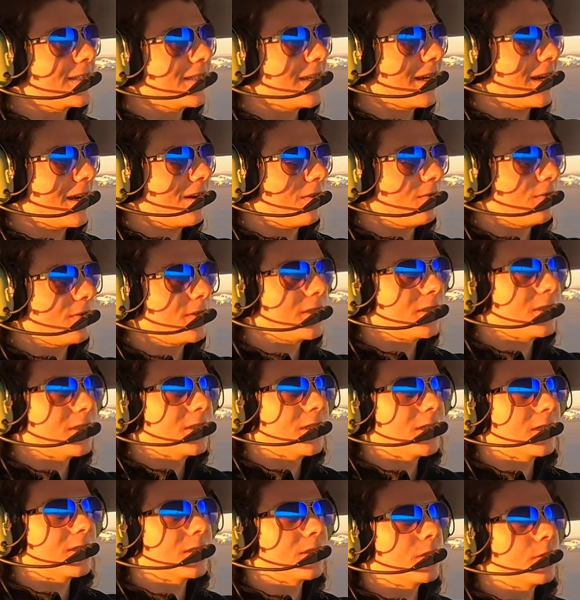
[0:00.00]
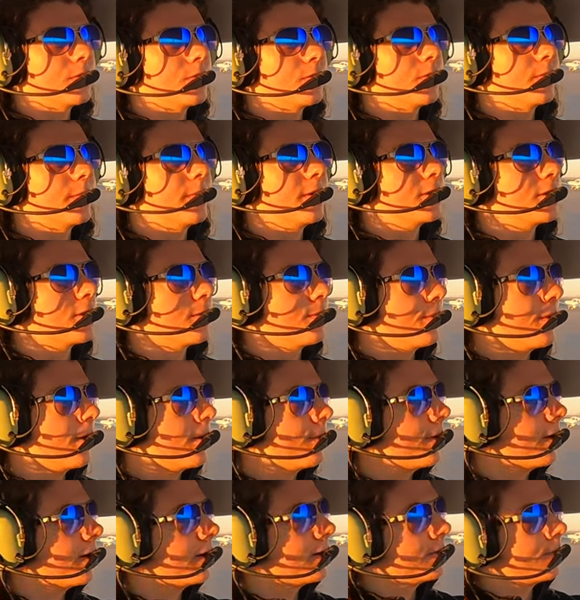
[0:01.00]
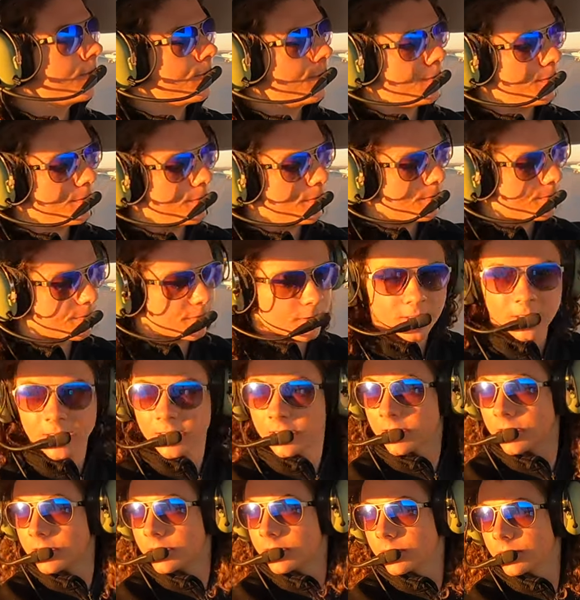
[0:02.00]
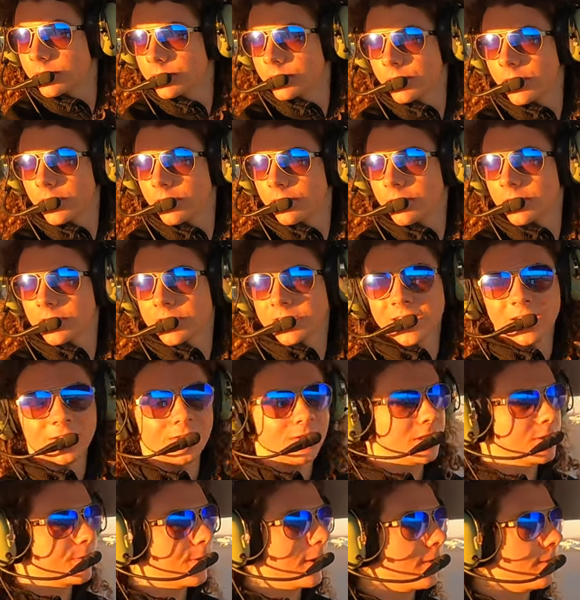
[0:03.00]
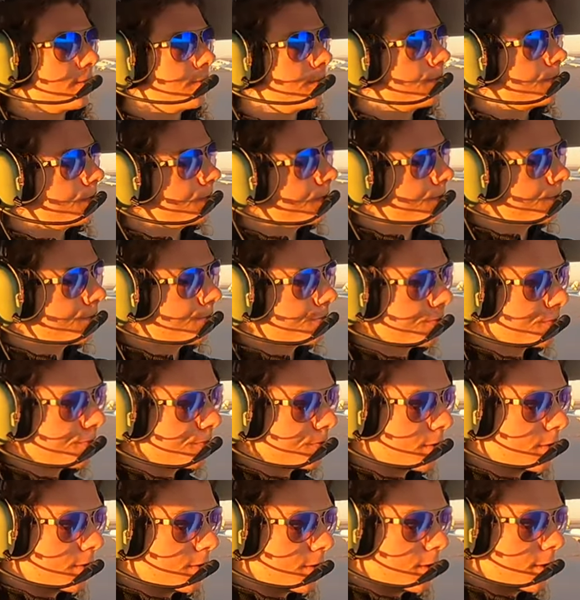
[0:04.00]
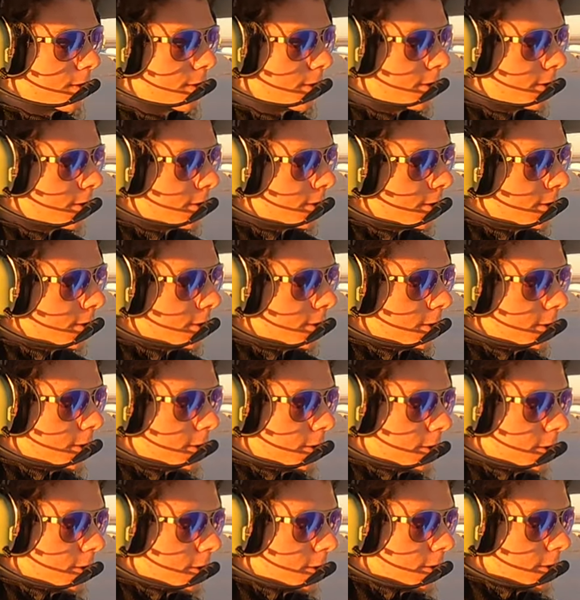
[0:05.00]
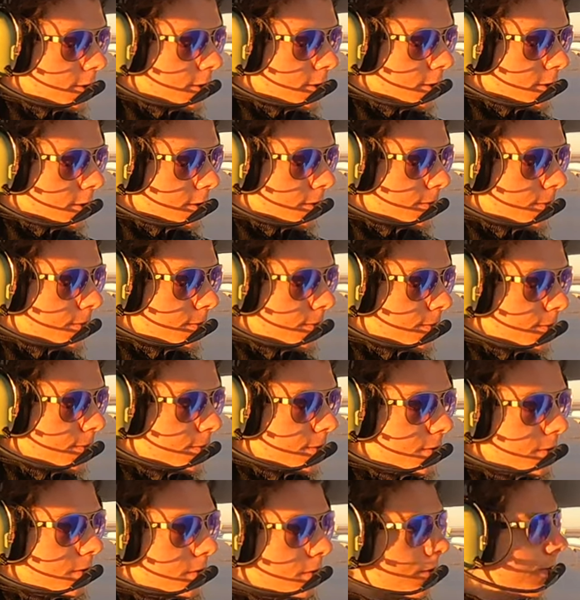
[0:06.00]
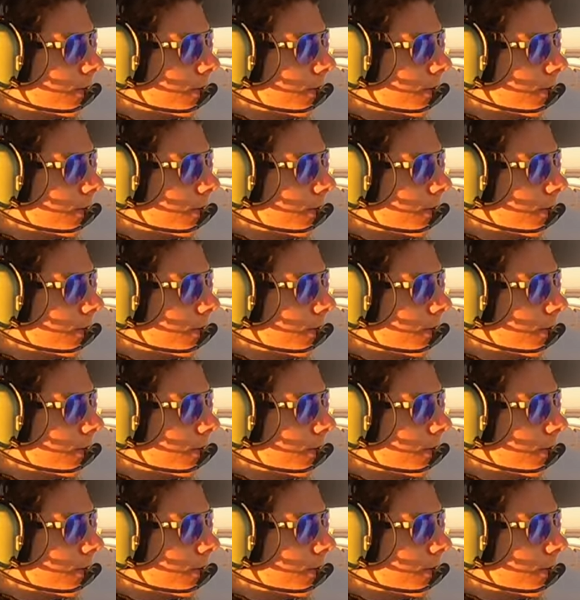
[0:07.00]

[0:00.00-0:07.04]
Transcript: is at Alpha 6, information Papa, uh, VFR southeastbound. Berlin 339 Romeo Whiskey,